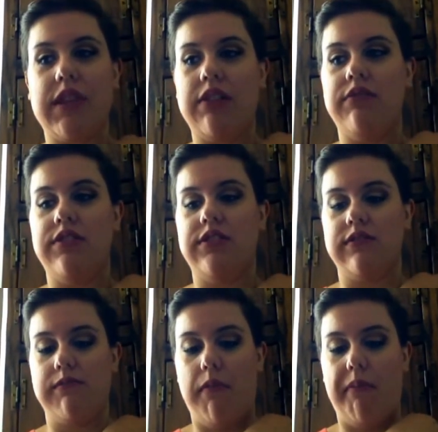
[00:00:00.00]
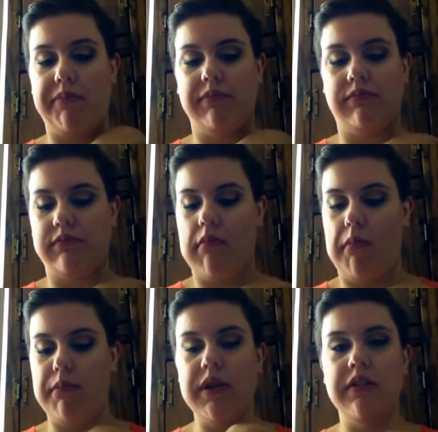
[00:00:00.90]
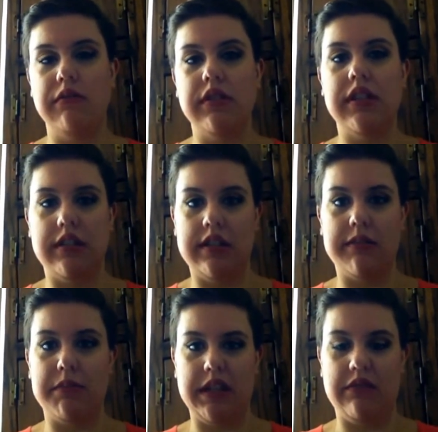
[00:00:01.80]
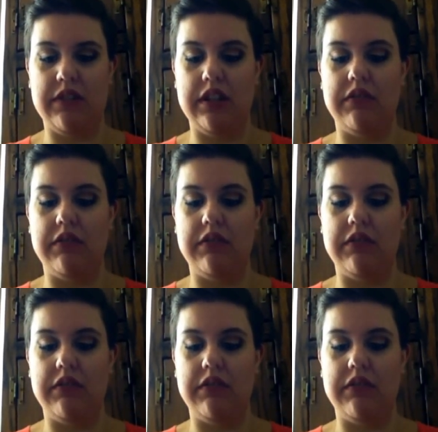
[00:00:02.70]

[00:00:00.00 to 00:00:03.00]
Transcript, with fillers: It was but it ended up being really,